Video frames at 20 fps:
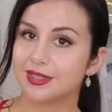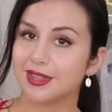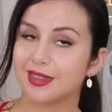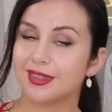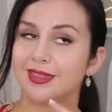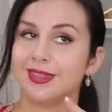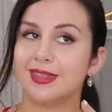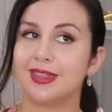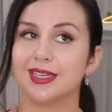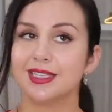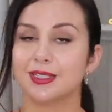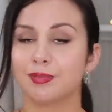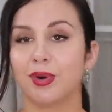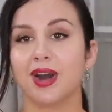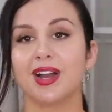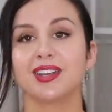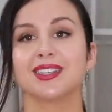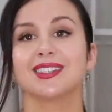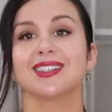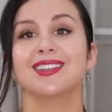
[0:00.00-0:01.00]
This
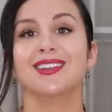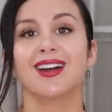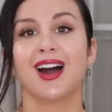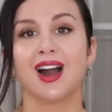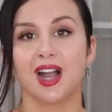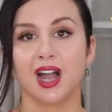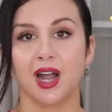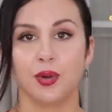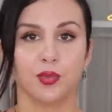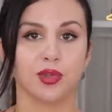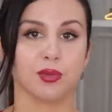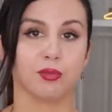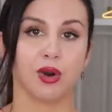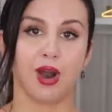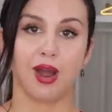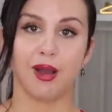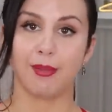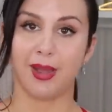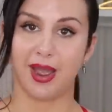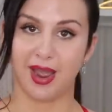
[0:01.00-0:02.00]
bra does not come with
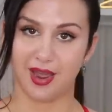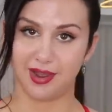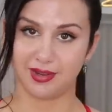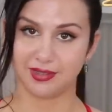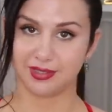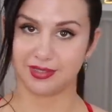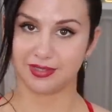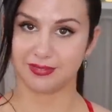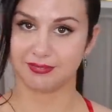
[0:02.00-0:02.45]
bra pads.